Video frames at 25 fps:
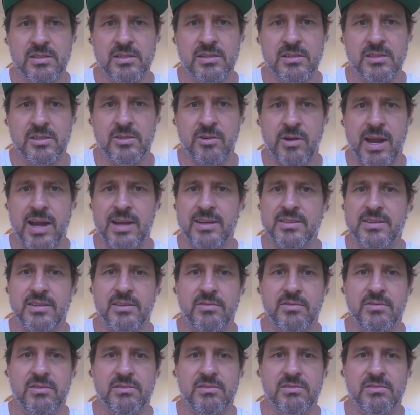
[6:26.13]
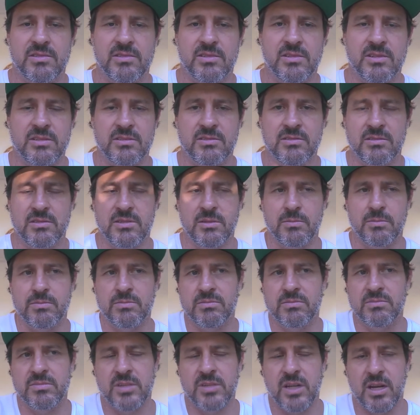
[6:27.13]
granted, the
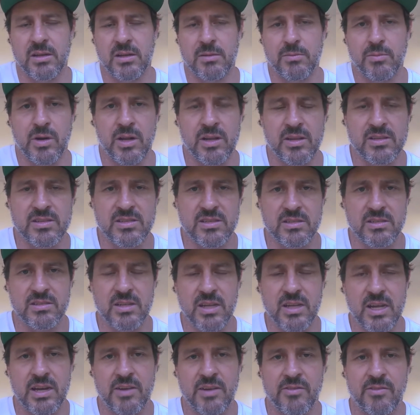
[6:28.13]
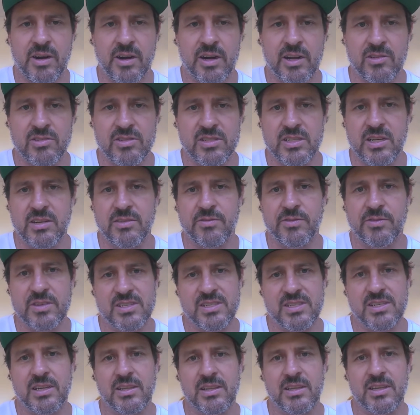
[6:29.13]
brothers and everyone else didn't
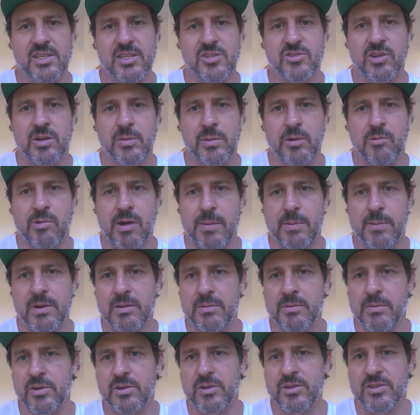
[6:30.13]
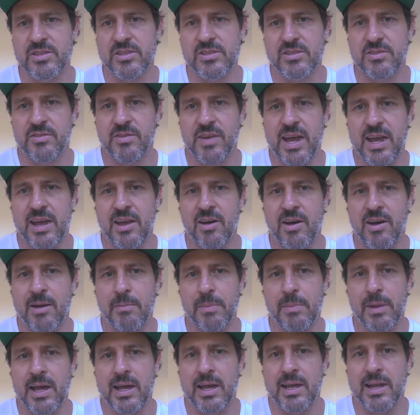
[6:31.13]
foresee the extremely rapid emergence of AI
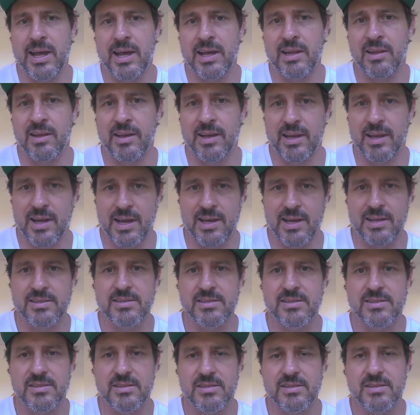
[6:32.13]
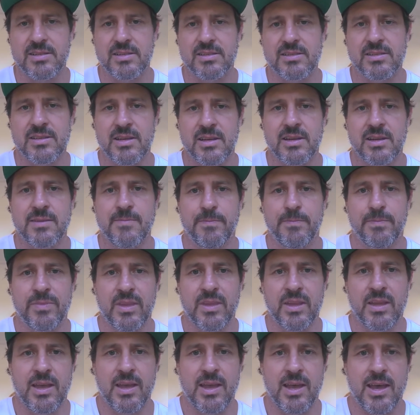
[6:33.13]
playing out like it has since then.
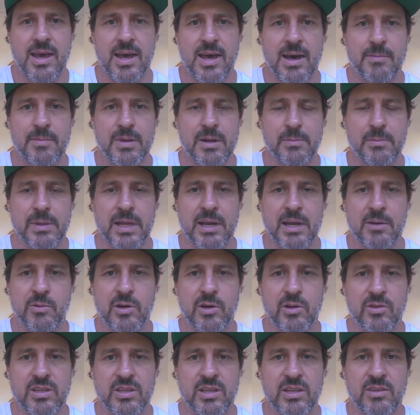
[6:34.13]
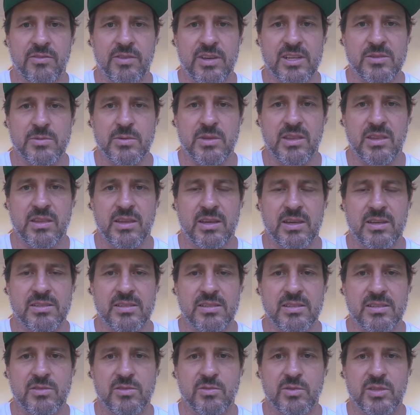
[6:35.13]
But it played well to the investment
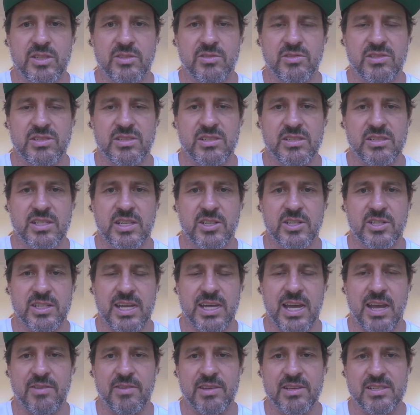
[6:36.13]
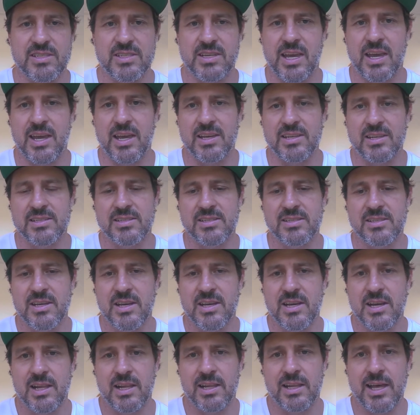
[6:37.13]
thesis, which is essentially having scarce
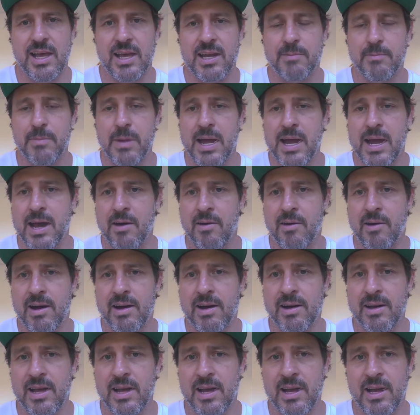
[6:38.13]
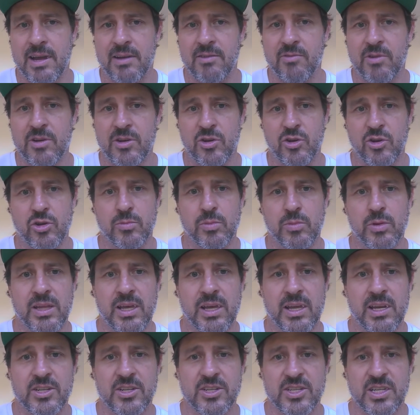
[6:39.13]
land and power and renewable
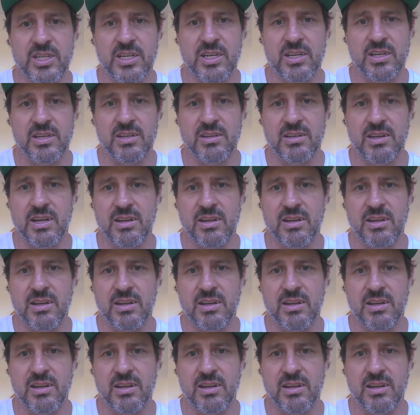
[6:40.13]
energy. And